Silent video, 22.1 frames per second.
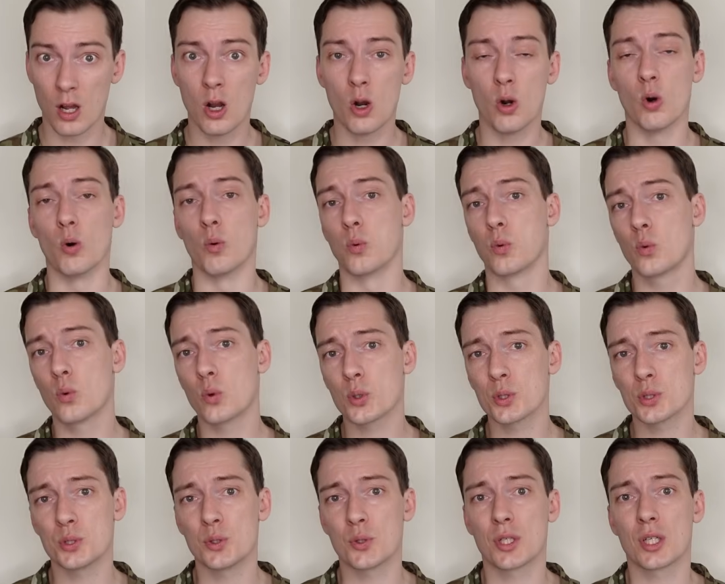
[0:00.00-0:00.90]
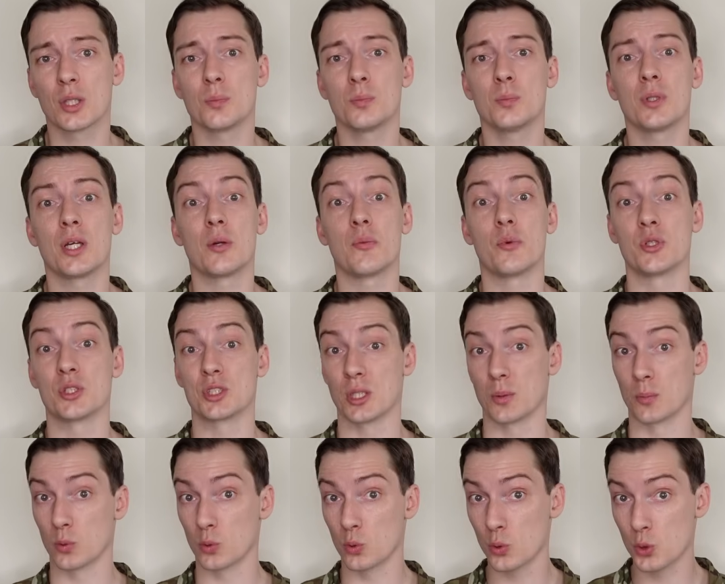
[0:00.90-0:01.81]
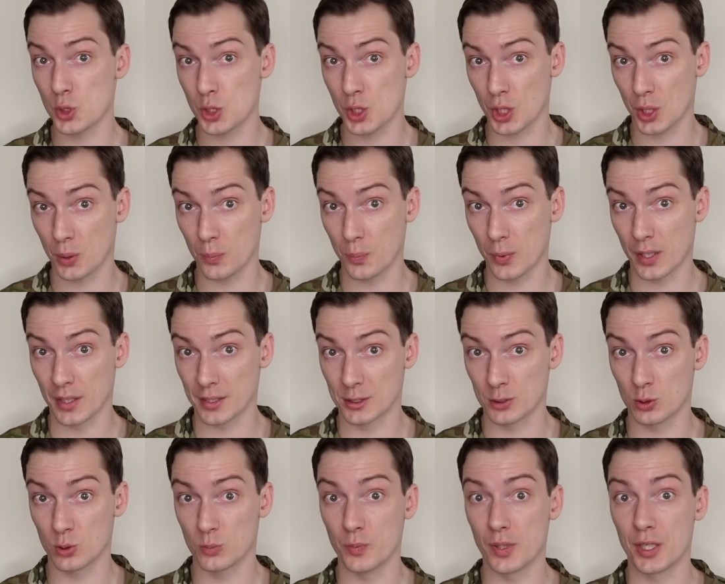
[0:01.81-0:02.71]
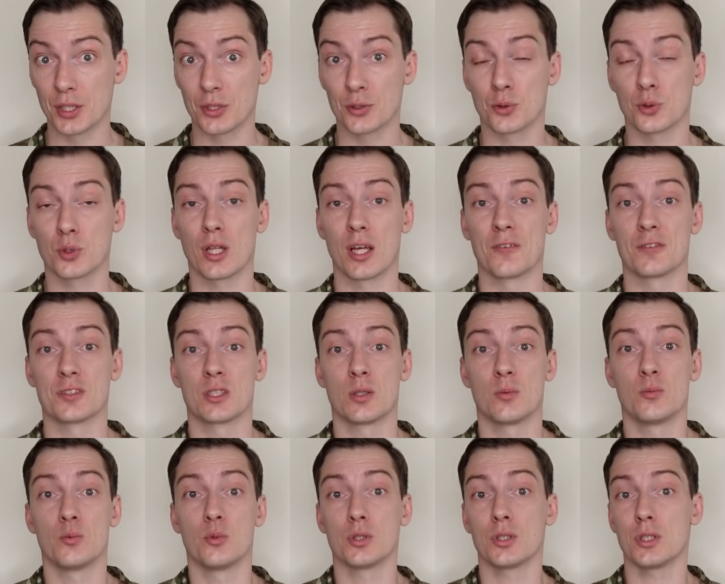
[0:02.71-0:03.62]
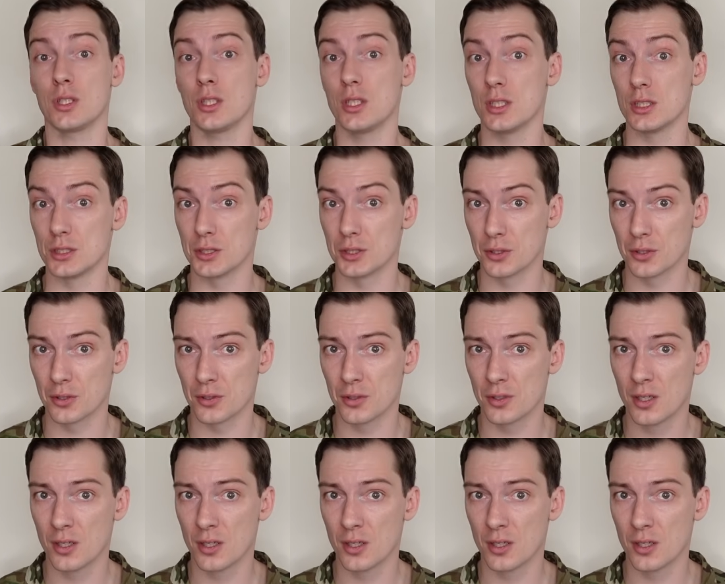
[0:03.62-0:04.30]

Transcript: Of course, you can play with some cushioning pads to make your life somewhat easier,